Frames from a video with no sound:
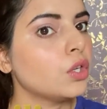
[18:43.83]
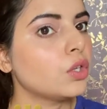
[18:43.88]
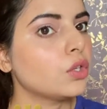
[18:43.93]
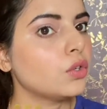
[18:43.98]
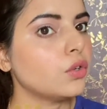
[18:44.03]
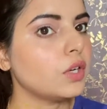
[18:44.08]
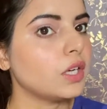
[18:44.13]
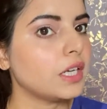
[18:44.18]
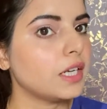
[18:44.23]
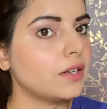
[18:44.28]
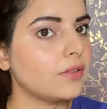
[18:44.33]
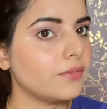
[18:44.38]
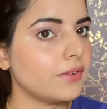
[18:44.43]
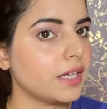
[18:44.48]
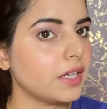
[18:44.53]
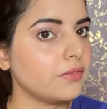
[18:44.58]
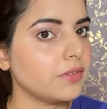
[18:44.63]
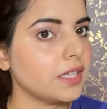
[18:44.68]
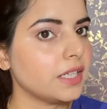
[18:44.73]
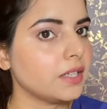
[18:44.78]
you know, little
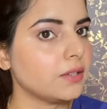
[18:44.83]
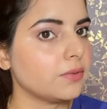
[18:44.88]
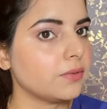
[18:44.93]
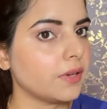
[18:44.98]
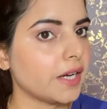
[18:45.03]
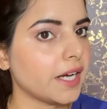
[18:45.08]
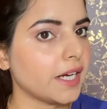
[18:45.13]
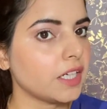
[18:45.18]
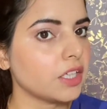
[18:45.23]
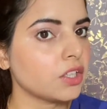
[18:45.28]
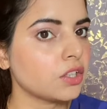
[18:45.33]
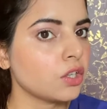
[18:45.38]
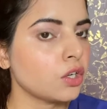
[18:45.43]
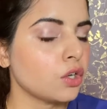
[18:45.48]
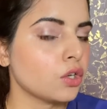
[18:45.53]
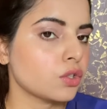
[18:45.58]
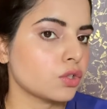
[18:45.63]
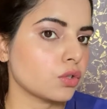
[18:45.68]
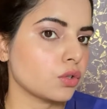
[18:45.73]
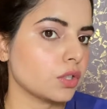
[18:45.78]
wavy effect,
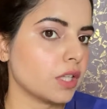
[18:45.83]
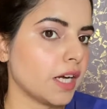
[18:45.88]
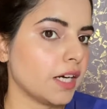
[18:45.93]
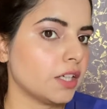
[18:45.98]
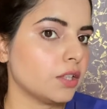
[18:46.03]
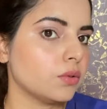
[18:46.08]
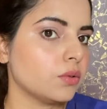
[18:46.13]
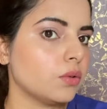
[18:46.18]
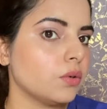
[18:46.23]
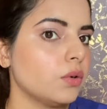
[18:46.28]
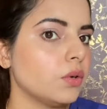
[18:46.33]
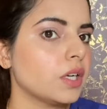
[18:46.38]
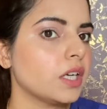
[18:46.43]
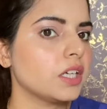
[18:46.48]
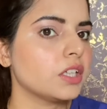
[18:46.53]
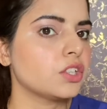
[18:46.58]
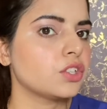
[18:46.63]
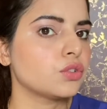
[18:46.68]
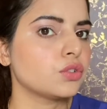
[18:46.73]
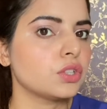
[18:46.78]
so that you know
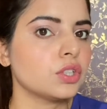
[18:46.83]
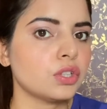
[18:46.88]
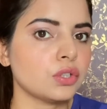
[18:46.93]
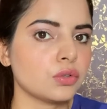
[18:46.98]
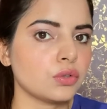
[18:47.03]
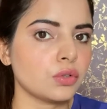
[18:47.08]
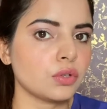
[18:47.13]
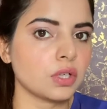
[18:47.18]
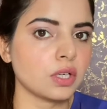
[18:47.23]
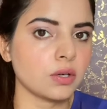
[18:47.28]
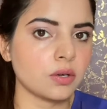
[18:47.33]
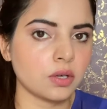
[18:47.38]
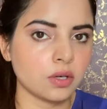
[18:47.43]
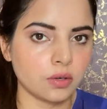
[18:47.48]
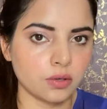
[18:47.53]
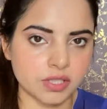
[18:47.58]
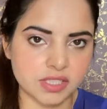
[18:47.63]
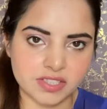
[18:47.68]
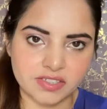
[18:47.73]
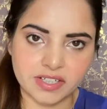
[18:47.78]
it shouldn't look
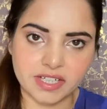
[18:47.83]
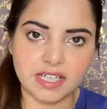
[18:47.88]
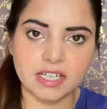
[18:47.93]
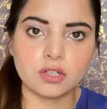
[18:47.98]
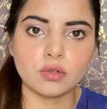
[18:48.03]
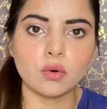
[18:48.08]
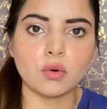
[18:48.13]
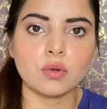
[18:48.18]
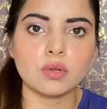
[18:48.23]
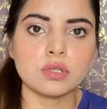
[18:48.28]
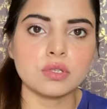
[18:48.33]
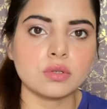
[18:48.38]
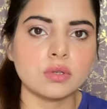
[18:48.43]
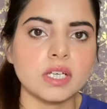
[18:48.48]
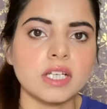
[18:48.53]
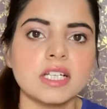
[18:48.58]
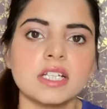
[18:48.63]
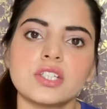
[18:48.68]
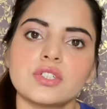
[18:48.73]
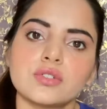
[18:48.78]
straight also,
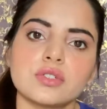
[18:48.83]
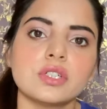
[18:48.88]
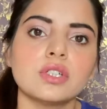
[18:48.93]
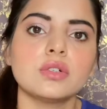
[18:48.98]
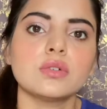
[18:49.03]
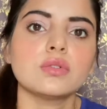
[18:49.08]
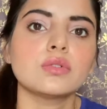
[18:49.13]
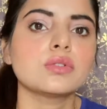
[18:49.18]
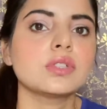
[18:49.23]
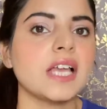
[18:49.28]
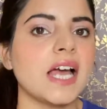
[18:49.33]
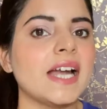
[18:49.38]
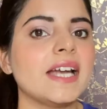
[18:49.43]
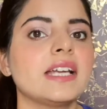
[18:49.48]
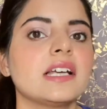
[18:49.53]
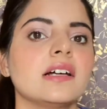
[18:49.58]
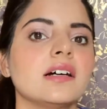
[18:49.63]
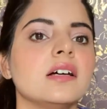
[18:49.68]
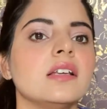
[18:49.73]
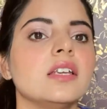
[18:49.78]
and it shouldn't look
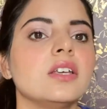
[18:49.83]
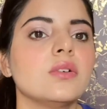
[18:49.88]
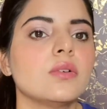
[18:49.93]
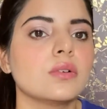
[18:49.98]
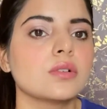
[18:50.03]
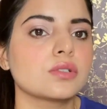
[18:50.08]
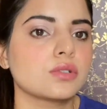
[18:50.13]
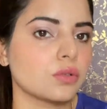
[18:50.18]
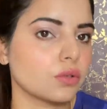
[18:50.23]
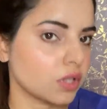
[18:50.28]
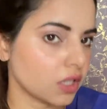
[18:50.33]
that curly also.